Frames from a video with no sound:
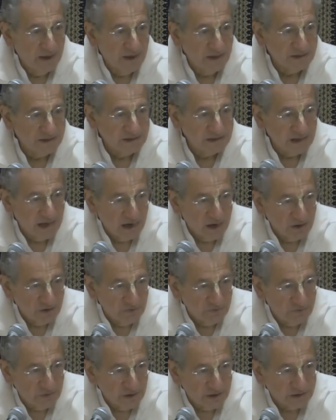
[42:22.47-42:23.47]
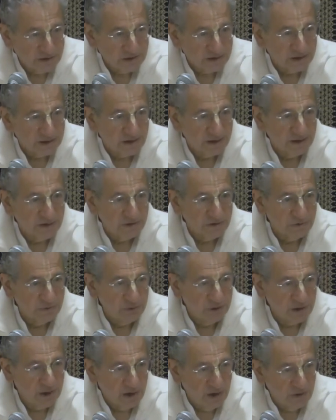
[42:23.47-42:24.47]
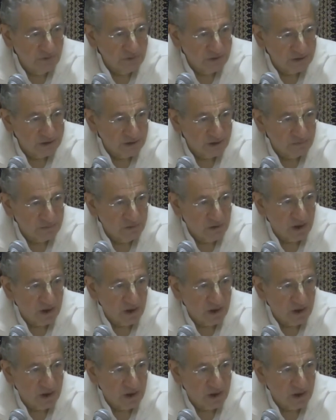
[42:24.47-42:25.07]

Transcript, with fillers: and sacrificing and doing everything